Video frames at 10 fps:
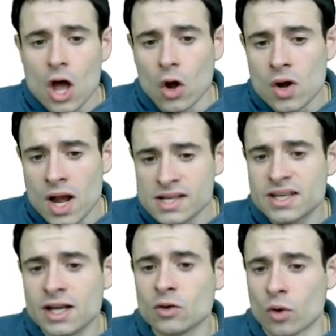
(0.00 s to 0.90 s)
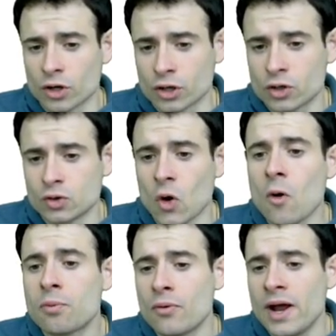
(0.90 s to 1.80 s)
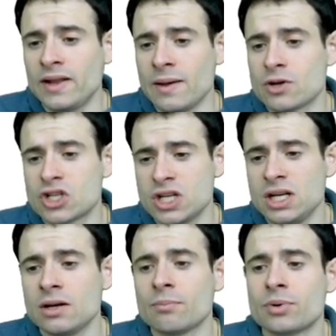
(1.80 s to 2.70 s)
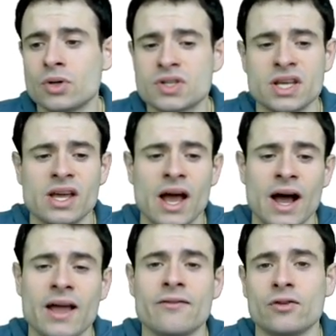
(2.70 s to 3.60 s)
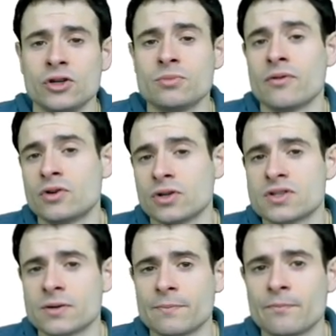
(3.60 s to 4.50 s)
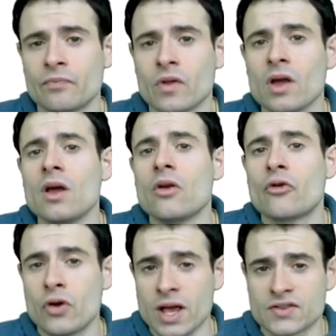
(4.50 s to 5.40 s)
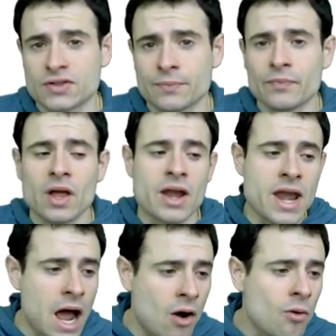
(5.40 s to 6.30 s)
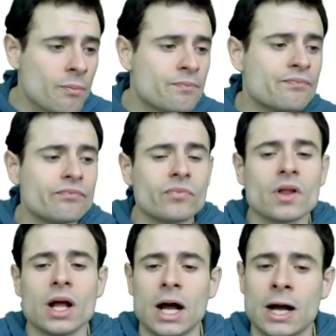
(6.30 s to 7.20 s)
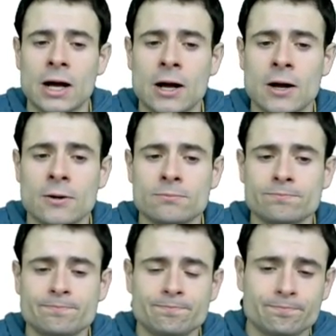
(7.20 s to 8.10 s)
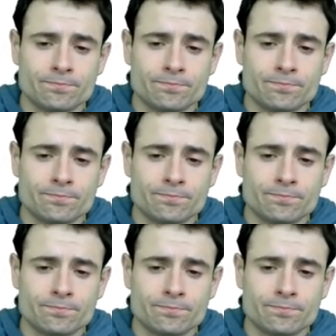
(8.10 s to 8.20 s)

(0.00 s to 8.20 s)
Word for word: a less skilled worker could operate a machine producing a high volume of goods. So yes, now um,